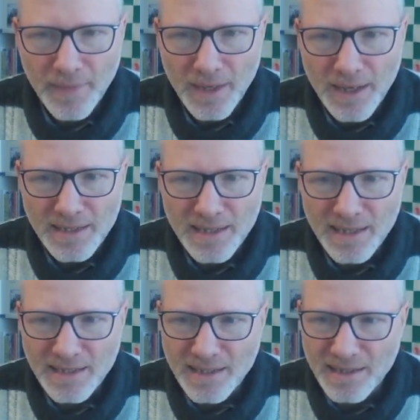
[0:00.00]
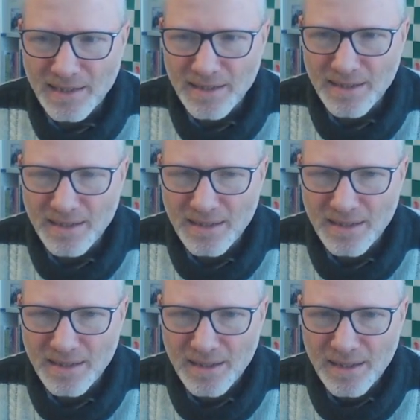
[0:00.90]
Nice, nice, nice.
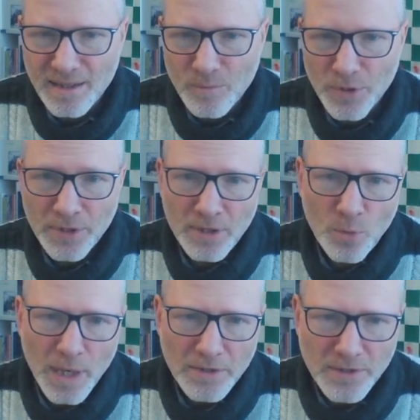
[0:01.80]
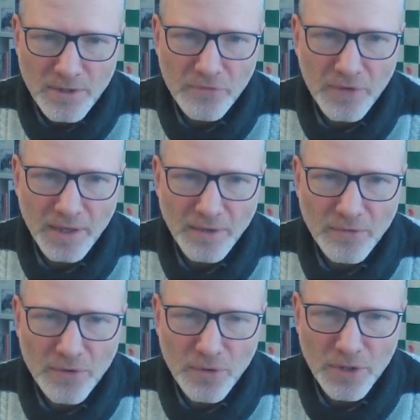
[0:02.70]
But there are ways to defend, of
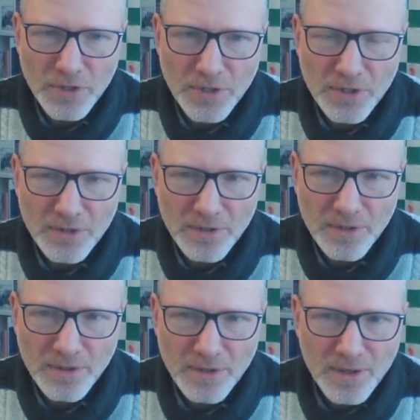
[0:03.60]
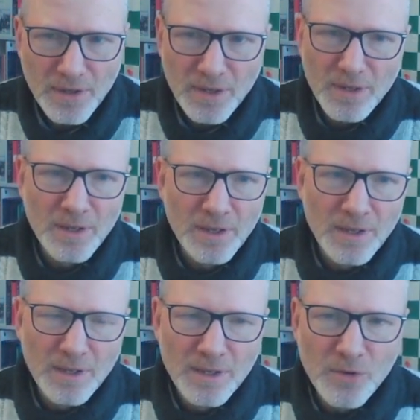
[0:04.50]
course.
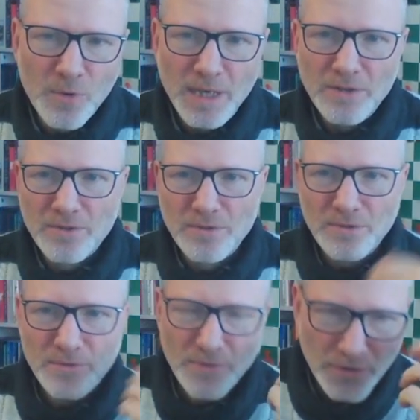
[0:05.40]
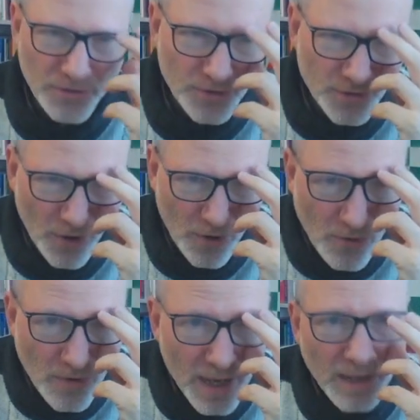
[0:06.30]
The queen is not
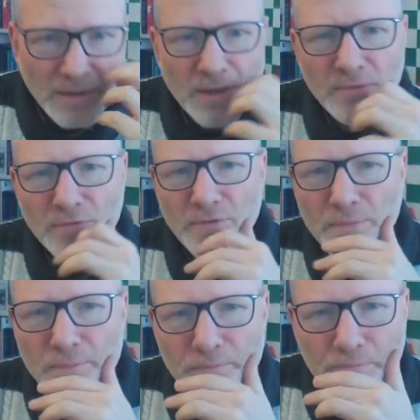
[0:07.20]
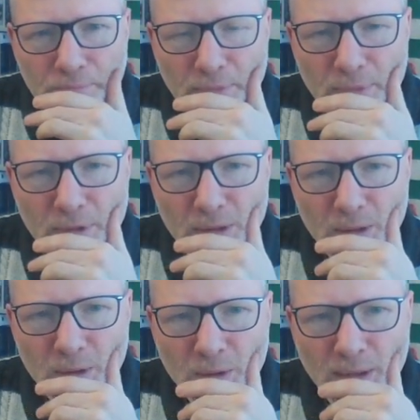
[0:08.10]
so active
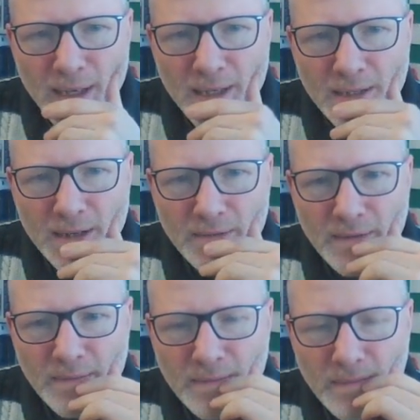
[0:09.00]
on a7,